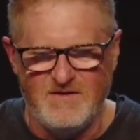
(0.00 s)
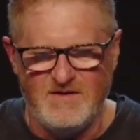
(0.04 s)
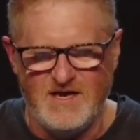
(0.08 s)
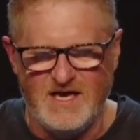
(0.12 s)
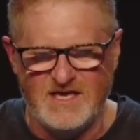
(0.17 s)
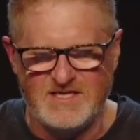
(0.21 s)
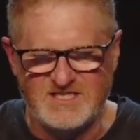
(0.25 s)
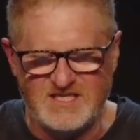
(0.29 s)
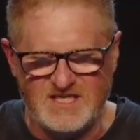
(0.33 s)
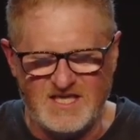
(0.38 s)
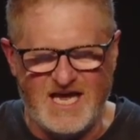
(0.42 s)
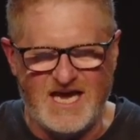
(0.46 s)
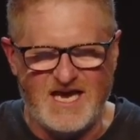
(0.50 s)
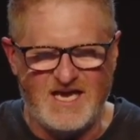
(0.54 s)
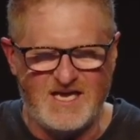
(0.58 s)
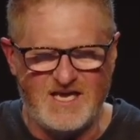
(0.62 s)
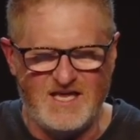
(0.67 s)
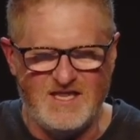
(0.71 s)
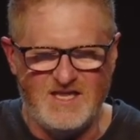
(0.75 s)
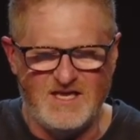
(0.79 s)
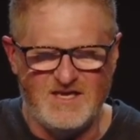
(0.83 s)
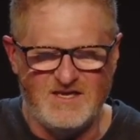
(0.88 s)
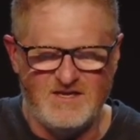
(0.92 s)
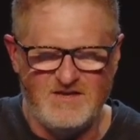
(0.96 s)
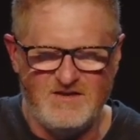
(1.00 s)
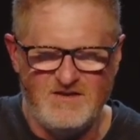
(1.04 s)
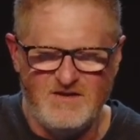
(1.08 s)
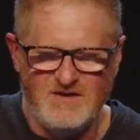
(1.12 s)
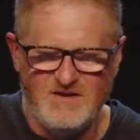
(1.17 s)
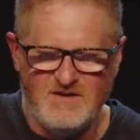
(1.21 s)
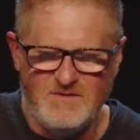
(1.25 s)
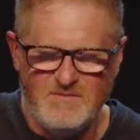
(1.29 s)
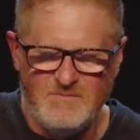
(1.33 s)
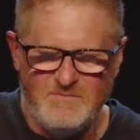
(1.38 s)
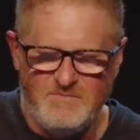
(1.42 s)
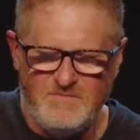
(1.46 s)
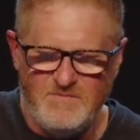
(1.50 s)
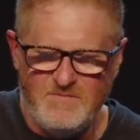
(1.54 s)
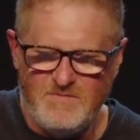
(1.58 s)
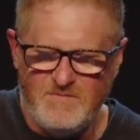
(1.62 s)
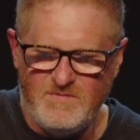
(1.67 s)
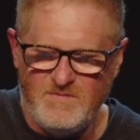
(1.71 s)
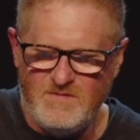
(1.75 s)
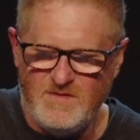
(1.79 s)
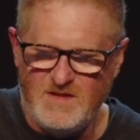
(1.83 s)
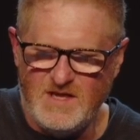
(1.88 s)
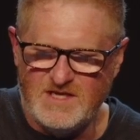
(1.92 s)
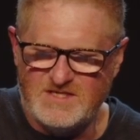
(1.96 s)
It's like in
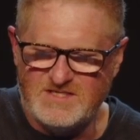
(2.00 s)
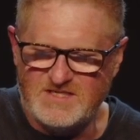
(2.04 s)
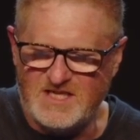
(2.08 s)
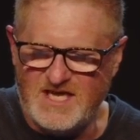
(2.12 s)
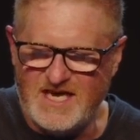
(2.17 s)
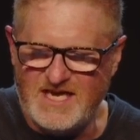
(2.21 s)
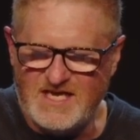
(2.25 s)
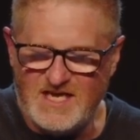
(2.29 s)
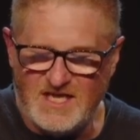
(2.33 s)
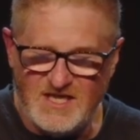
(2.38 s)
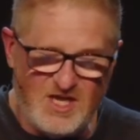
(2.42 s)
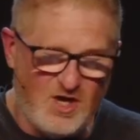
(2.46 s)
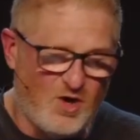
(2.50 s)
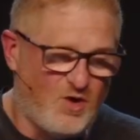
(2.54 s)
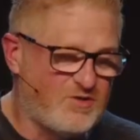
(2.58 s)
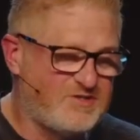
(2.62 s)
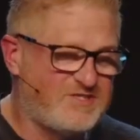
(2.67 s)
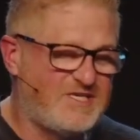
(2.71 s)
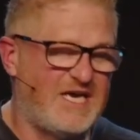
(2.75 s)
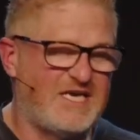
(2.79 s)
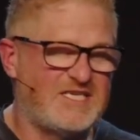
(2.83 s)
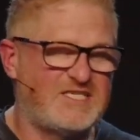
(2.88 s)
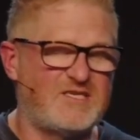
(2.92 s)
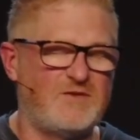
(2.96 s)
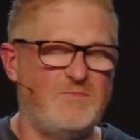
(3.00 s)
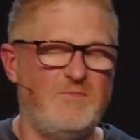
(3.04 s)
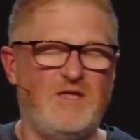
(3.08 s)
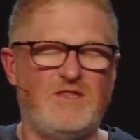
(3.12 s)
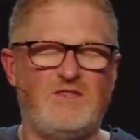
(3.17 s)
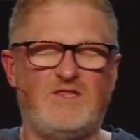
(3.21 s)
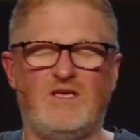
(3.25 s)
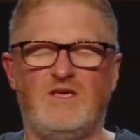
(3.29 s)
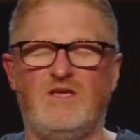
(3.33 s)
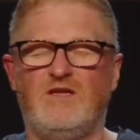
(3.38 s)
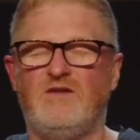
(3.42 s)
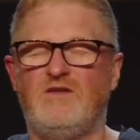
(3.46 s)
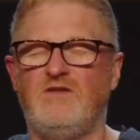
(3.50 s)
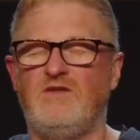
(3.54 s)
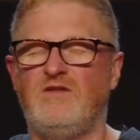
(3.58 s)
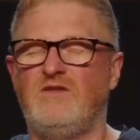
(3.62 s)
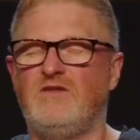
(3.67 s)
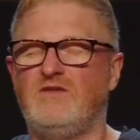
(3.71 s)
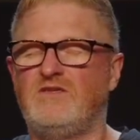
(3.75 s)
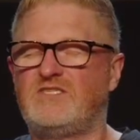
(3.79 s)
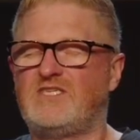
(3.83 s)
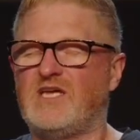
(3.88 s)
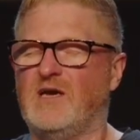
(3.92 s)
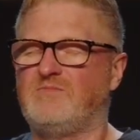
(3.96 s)
the Old Testament, the
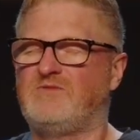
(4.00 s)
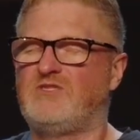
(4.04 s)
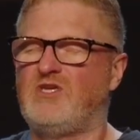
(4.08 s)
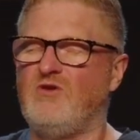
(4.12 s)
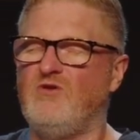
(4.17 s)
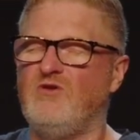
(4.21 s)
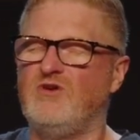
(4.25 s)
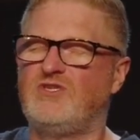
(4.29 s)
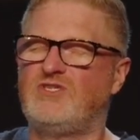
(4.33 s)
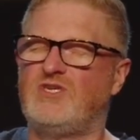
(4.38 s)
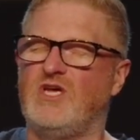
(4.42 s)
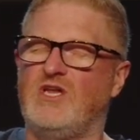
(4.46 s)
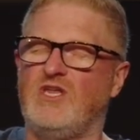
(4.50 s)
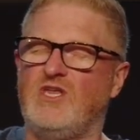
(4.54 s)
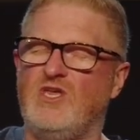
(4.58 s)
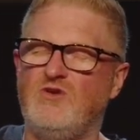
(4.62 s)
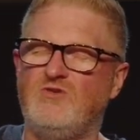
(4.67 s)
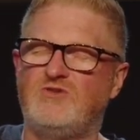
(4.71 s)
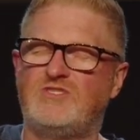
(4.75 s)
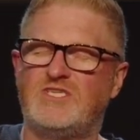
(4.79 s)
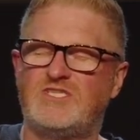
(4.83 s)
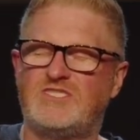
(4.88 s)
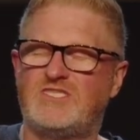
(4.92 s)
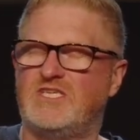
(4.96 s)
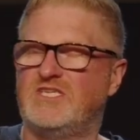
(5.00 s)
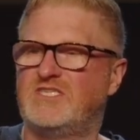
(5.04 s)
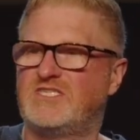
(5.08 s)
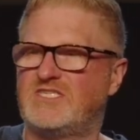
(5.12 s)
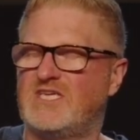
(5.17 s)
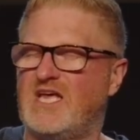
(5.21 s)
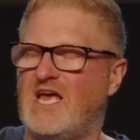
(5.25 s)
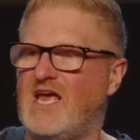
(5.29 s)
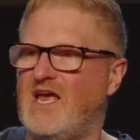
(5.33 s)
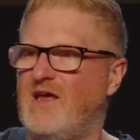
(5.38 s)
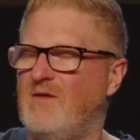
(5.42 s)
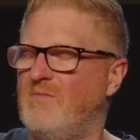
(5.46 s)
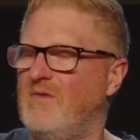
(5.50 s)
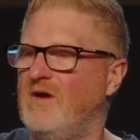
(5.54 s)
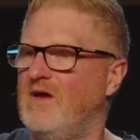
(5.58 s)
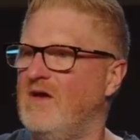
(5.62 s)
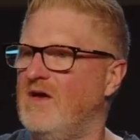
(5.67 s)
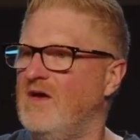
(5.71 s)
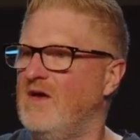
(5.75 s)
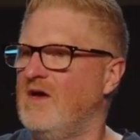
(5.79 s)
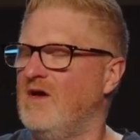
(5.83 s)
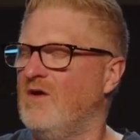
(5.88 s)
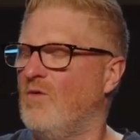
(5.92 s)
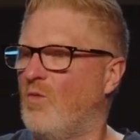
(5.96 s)
Septuagint uses the same
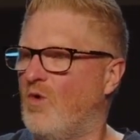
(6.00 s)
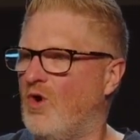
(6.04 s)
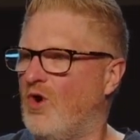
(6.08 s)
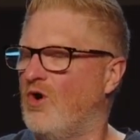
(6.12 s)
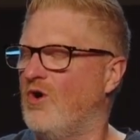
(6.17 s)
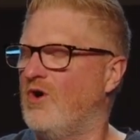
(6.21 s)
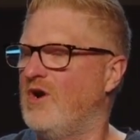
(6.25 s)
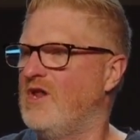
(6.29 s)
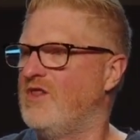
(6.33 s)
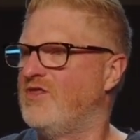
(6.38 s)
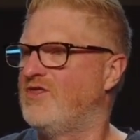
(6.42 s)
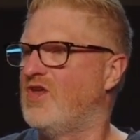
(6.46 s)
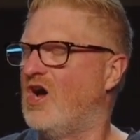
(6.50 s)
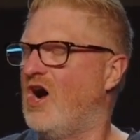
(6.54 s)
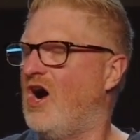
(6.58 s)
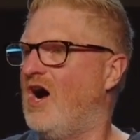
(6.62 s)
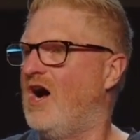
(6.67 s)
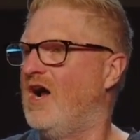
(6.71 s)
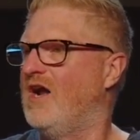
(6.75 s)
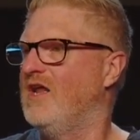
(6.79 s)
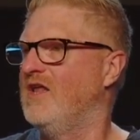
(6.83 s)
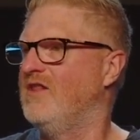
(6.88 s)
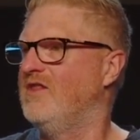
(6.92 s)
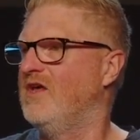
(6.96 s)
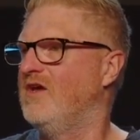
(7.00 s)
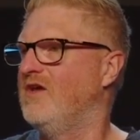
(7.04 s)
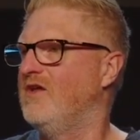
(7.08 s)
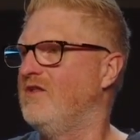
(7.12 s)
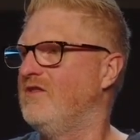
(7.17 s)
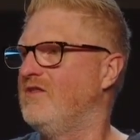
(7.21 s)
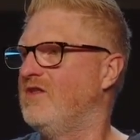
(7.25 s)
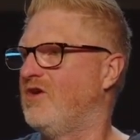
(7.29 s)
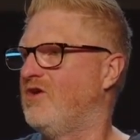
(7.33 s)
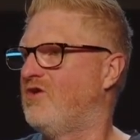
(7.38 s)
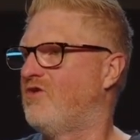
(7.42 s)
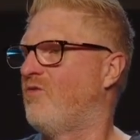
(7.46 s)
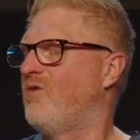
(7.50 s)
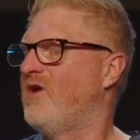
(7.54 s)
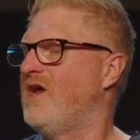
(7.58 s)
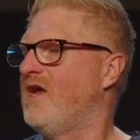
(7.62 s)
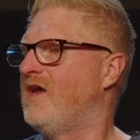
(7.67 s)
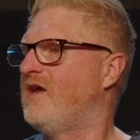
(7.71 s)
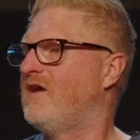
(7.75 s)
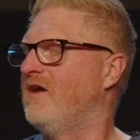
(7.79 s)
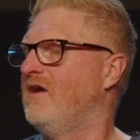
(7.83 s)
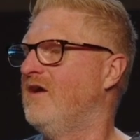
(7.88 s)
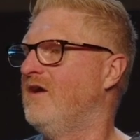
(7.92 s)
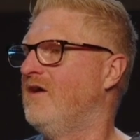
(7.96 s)
word and thought, and the
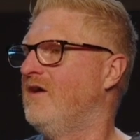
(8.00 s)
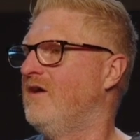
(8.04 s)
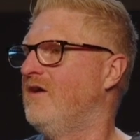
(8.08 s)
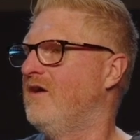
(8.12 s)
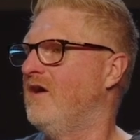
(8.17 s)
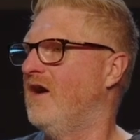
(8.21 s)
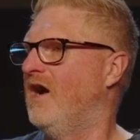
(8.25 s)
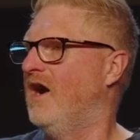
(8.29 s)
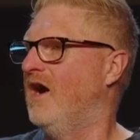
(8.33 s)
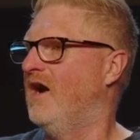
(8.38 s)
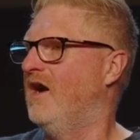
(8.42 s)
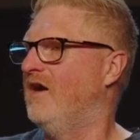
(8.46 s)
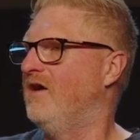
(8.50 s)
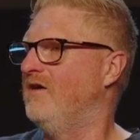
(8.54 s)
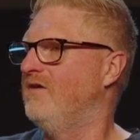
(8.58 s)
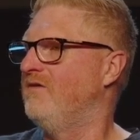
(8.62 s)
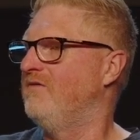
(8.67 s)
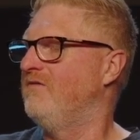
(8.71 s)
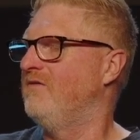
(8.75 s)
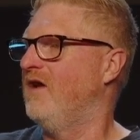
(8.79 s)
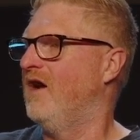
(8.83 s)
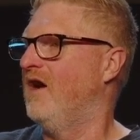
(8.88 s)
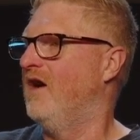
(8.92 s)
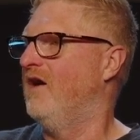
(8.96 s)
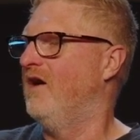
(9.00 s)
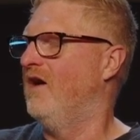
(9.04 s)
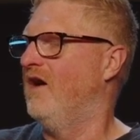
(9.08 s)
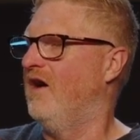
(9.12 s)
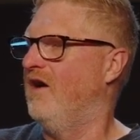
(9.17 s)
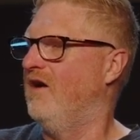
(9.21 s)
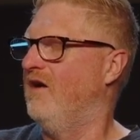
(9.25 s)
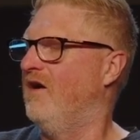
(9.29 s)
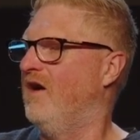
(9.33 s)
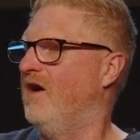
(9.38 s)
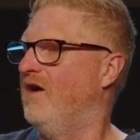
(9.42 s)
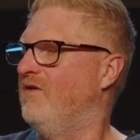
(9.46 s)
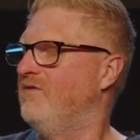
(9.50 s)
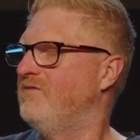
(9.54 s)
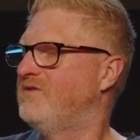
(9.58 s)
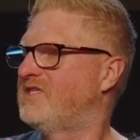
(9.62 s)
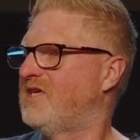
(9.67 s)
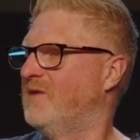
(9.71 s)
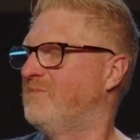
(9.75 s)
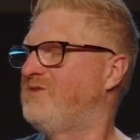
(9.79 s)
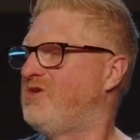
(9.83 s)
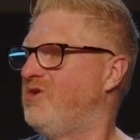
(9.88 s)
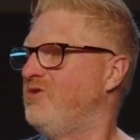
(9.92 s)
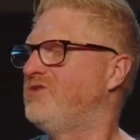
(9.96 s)
Greek
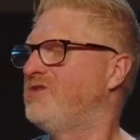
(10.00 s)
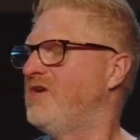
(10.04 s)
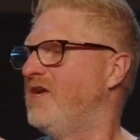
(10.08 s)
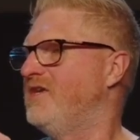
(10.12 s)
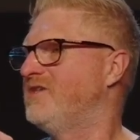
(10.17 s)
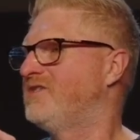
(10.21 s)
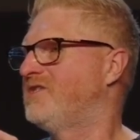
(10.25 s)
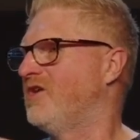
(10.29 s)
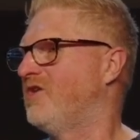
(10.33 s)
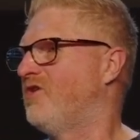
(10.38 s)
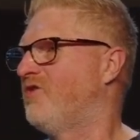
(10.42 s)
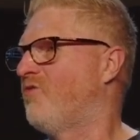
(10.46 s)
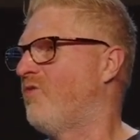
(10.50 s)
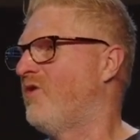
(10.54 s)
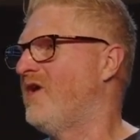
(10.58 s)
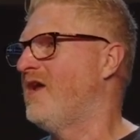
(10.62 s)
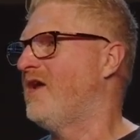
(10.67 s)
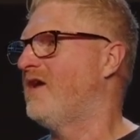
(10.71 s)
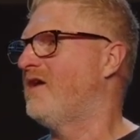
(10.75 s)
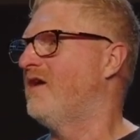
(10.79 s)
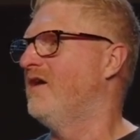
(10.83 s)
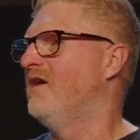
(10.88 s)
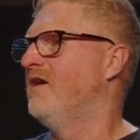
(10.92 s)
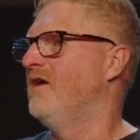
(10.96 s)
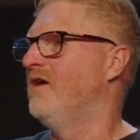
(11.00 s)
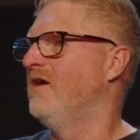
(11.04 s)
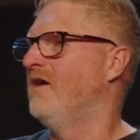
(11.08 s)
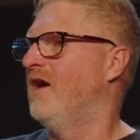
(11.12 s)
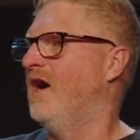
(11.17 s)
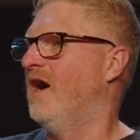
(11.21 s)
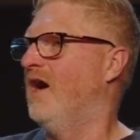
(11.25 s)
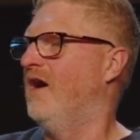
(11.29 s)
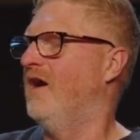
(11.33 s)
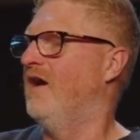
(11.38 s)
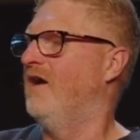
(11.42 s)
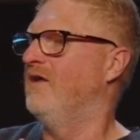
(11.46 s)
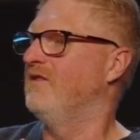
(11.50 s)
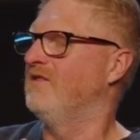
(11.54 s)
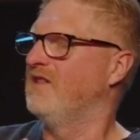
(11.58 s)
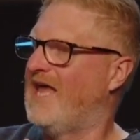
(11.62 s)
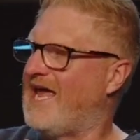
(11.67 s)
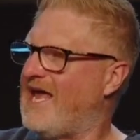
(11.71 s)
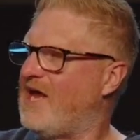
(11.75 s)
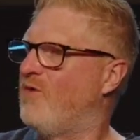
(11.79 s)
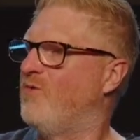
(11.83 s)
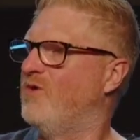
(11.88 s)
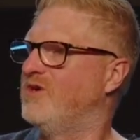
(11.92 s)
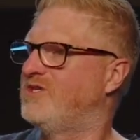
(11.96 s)
Septuagint is the Greek
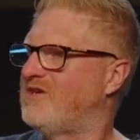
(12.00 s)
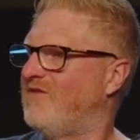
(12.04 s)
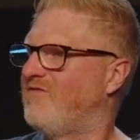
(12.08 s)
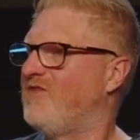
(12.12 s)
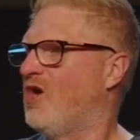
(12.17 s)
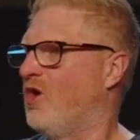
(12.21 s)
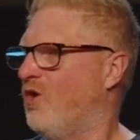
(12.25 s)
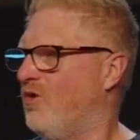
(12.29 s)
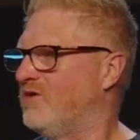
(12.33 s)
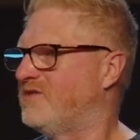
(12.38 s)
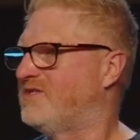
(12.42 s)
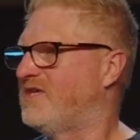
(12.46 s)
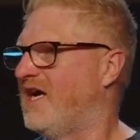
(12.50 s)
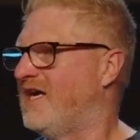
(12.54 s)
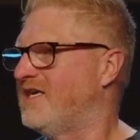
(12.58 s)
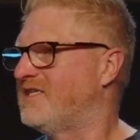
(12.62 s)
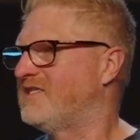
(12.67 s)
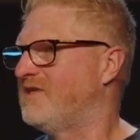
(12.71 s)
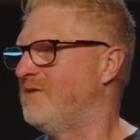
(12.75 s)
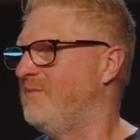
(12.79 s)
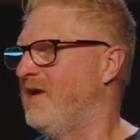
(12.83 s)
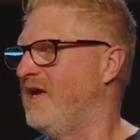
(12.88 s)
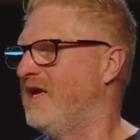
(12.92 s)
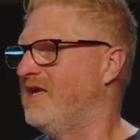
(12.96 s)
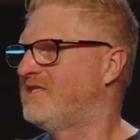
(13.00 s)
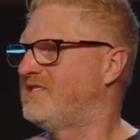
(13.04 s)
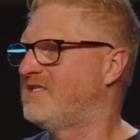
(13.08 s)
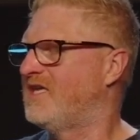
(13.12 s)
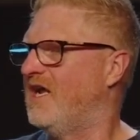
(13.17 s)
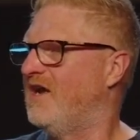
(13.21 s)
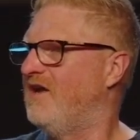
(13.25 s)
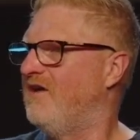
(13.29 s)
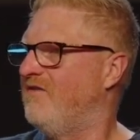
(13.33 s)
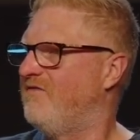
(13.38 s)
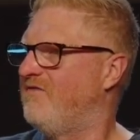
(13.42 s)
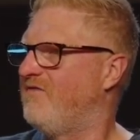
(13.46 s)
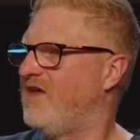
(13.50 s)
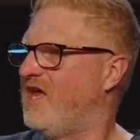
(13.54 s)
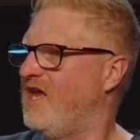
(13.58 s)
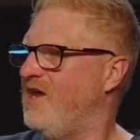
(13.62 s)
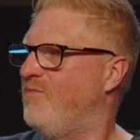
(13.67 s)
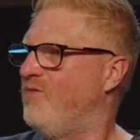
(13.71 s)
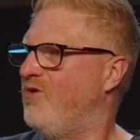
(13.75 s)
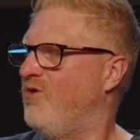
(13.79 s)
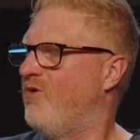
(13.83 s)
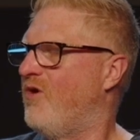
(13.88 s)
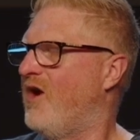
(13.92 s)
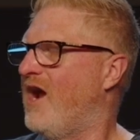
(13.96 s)
language of the Old Testament instead of
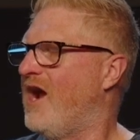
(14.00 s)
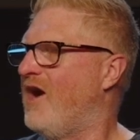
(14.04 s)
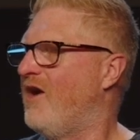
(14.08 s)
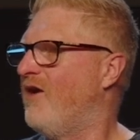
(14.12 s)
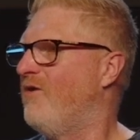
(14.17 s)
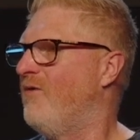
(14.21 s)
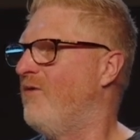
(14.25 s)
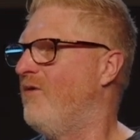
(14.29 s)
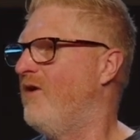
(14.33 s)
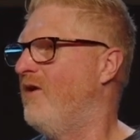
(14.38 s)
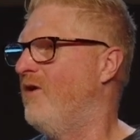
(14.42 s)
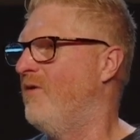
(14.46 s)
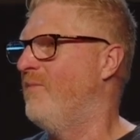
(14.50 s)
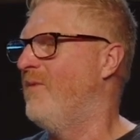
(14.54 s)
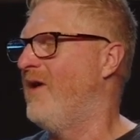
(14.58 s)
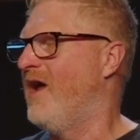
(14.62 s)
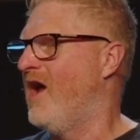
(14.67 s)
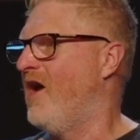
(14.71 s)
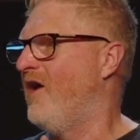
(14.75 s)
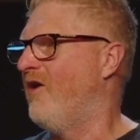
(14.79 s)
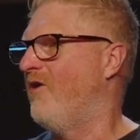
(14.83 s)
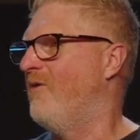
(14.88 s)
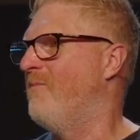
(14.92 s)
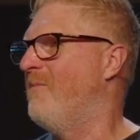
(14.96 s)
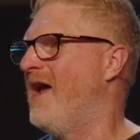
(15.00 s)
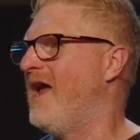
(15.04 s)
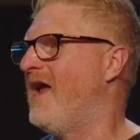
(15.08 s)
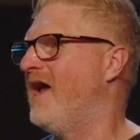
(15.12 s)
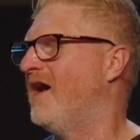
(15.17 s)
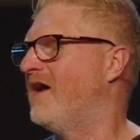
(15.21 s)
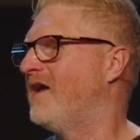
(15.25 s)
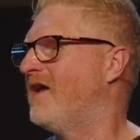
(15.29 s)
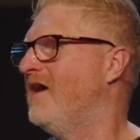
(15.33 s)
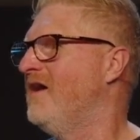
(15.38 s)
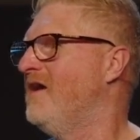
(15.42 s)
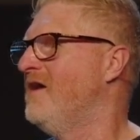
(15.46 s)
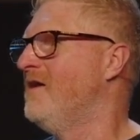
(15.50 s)
Hebrew or Aramaic.